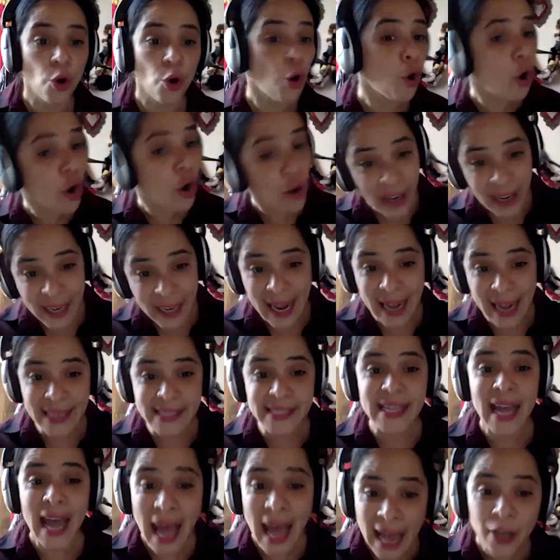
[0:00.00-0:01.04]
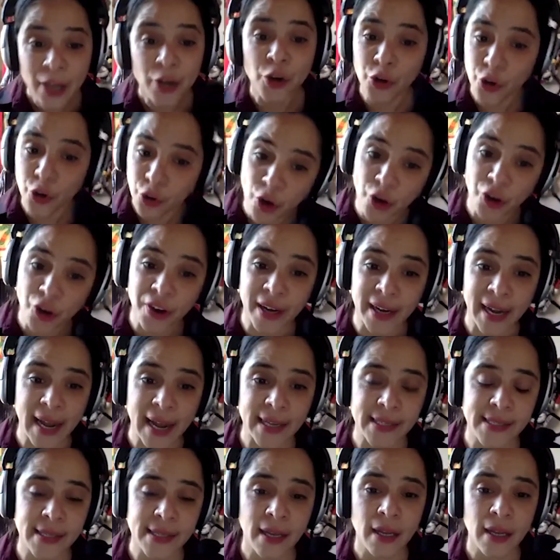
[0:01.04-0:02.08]
organized and
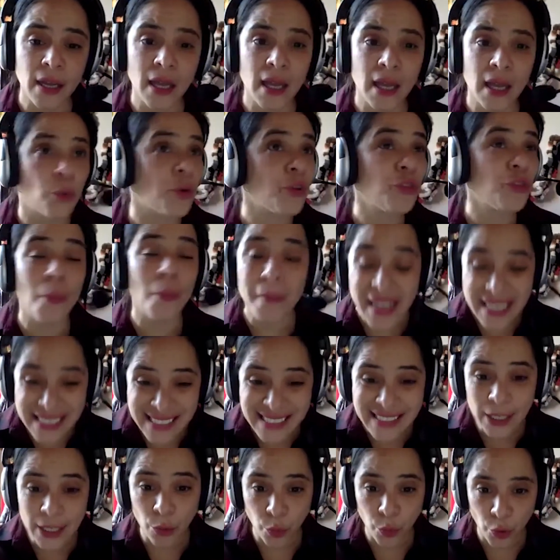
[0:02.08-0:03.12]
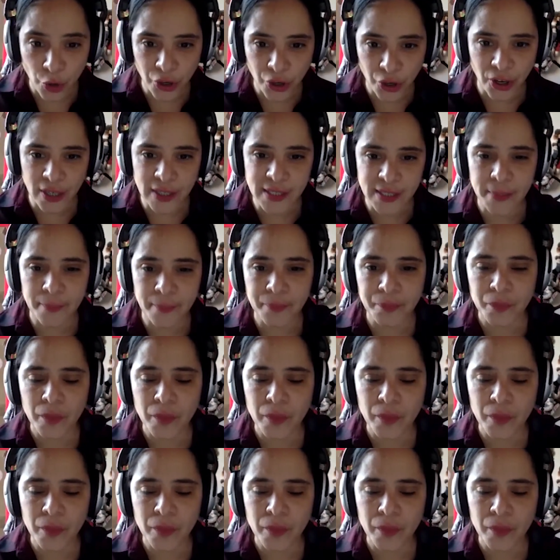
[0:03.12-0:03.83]
unorganized, we're domestic workers.